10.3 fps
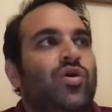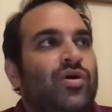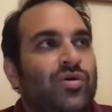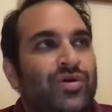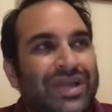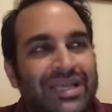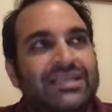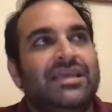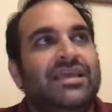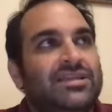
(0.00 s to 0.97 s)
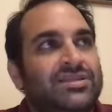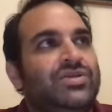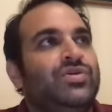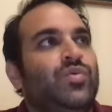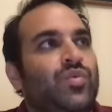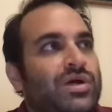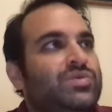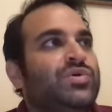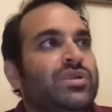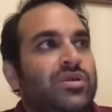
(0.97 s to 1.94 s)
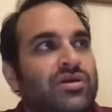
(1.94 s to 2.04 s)
or indicate to you what
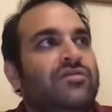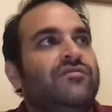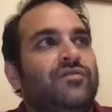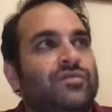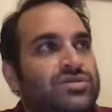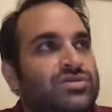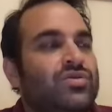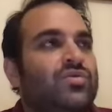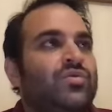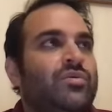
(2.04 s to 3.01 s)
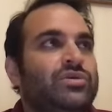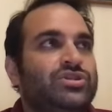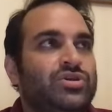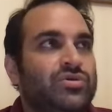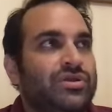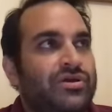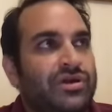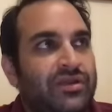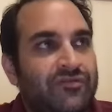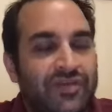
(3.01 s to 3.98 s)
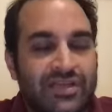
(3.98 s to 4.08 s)
we're looking for. So we would show there
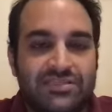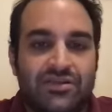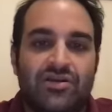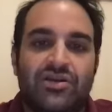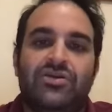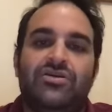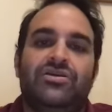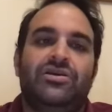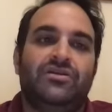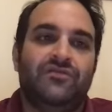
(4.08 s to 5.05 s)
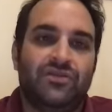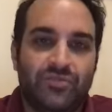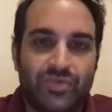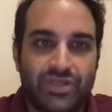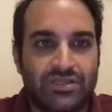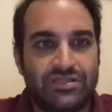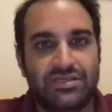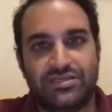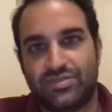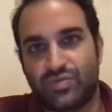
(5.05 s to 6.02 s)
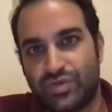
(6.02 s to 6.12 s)
events that are occurring,
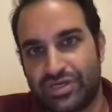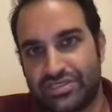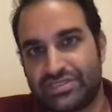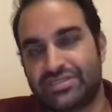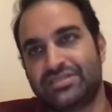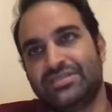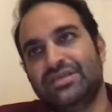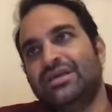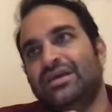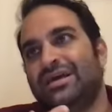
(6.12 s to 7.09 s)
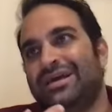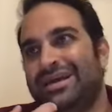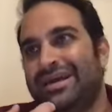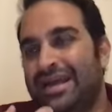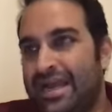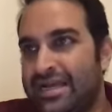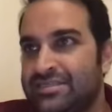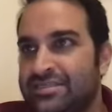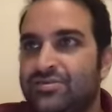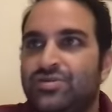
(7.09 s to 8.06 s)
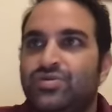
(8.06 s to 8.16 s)
vulnerabilities, risks,
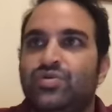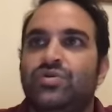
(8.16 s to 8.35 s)
access control